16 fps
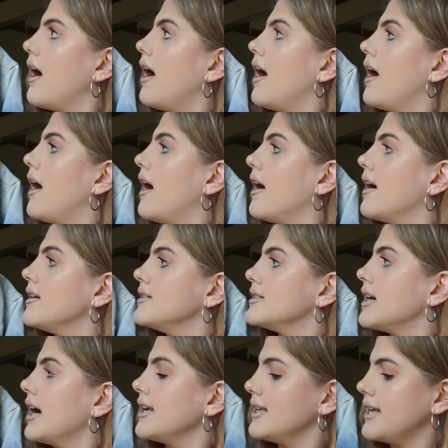and
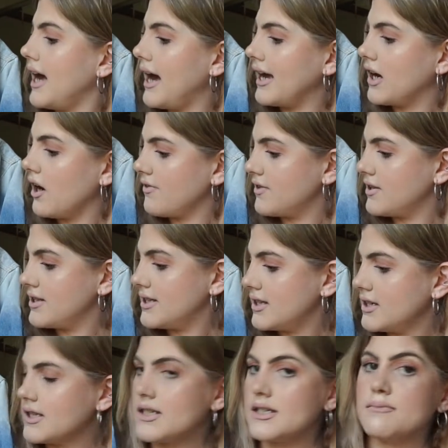yeah, I got this
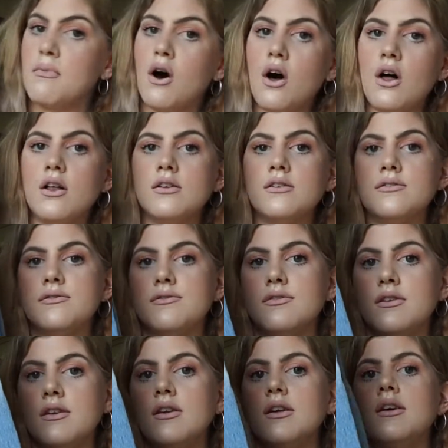in a small.
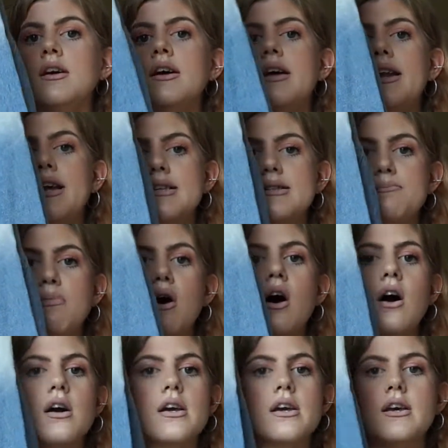It has
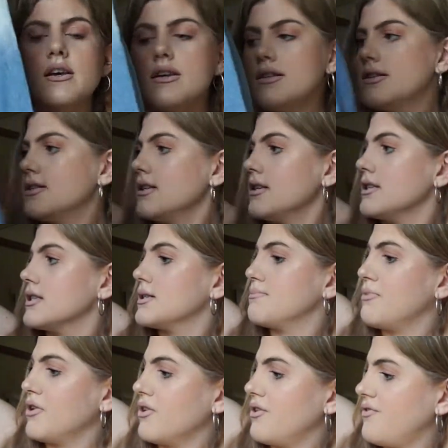pockets and it's
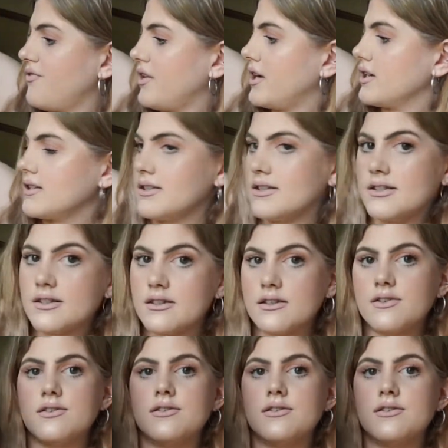perfect.